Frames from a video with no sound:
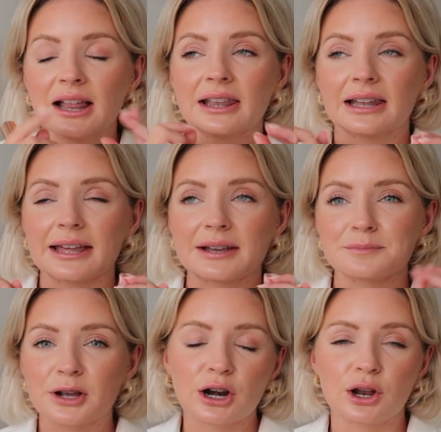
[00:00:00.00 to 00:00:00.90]
like
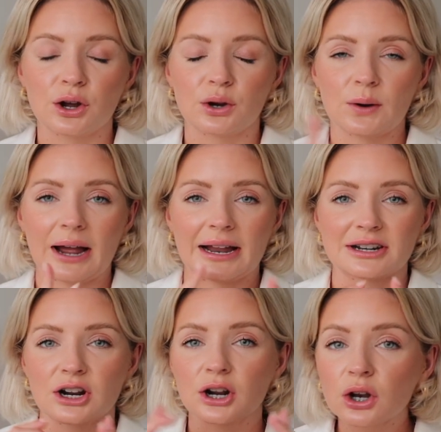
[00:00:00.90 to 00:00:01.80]
glow
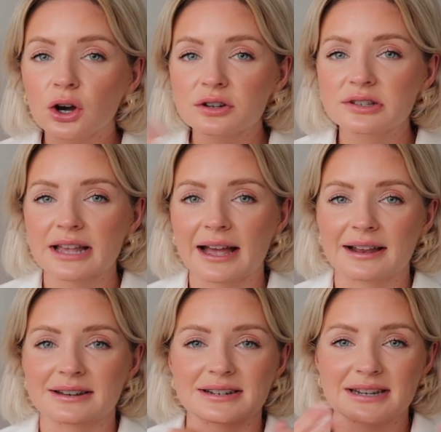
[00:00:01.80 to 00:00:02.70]
and gloss,
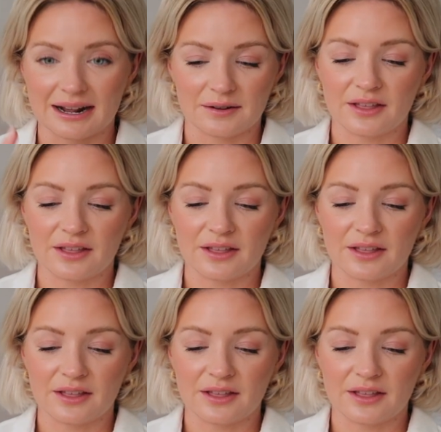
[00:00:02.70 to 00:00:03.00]
and yeah,